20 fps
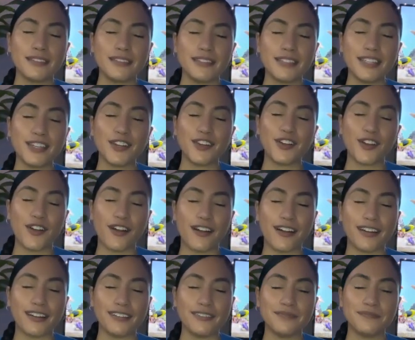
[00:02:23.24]
Dear
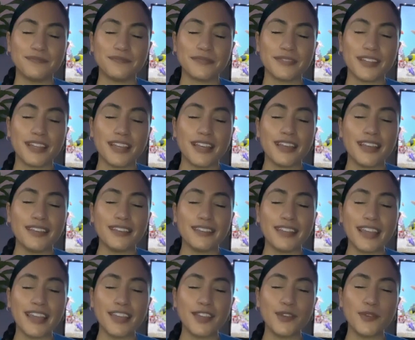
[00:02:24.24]
God,
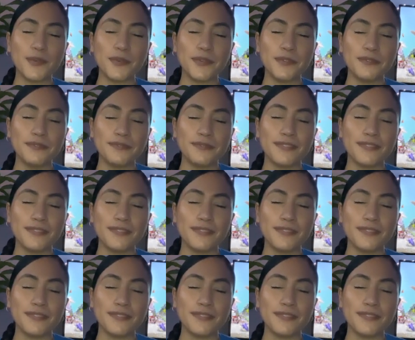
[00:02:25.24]
thank you